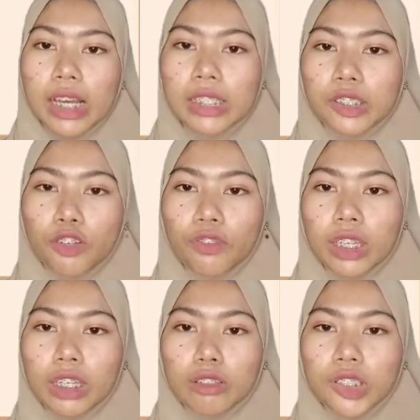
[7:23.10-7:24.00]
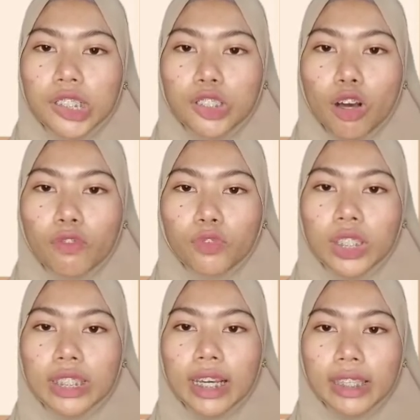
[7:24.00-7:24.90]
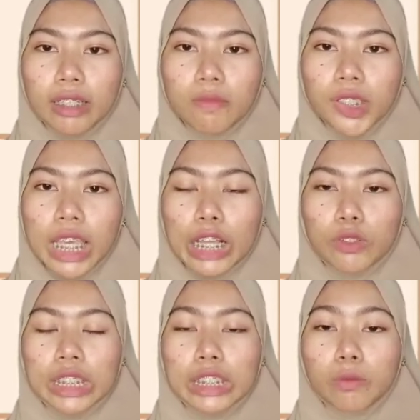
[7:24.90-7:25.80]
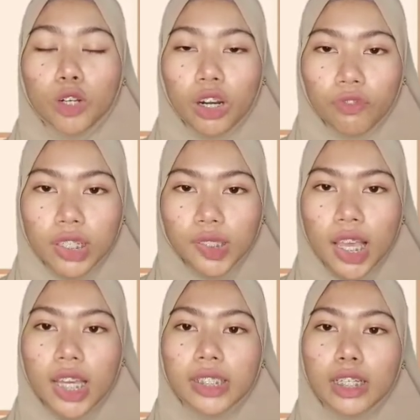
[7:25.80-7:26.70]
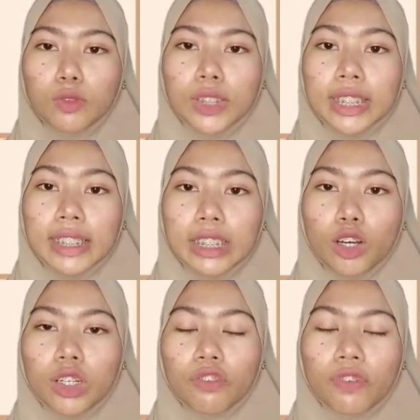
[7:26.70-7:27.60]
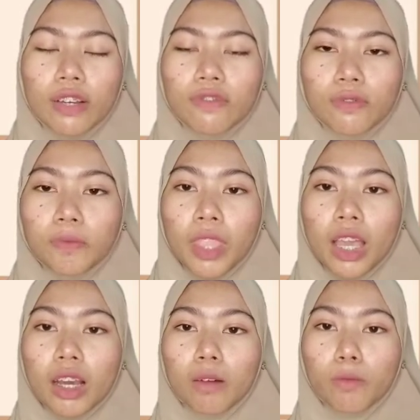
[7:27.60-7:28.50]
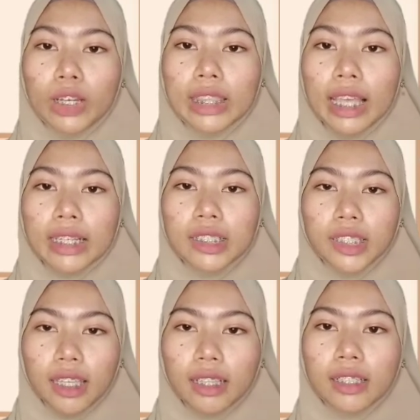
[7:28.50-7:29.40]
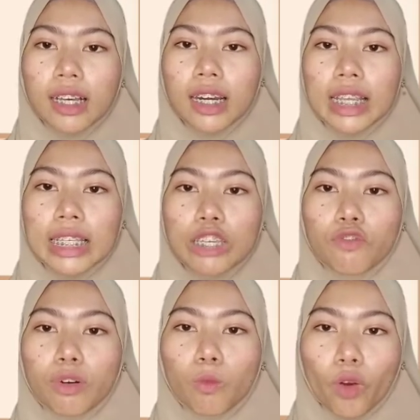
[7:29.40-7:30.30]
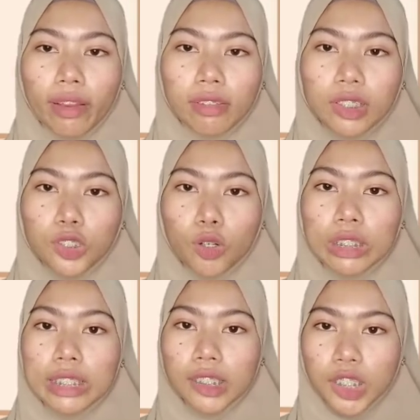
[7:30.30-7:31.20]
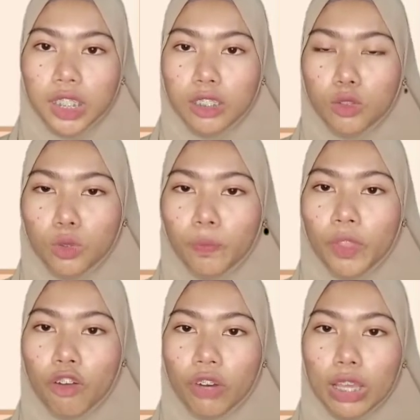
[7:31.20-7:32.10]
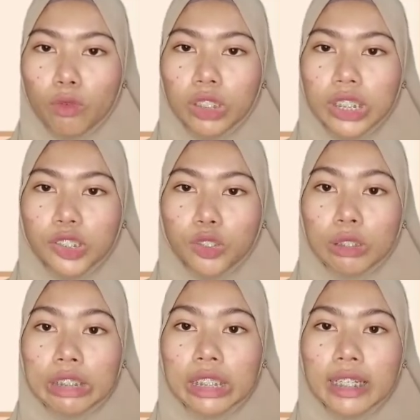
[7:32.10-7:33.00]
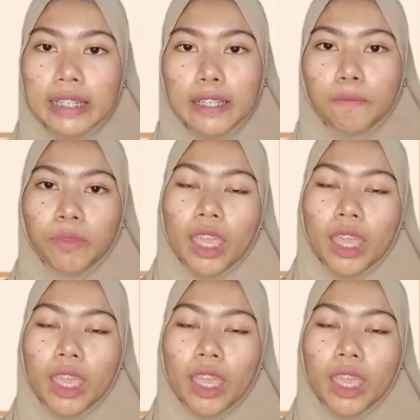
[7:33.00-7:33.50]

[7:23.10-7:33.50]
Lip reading: The survey consists of 20 items, including demographics, that were graded on a 5-point Likert scale, ranging from 1, strongly disagree, to 5, which is strongly agree.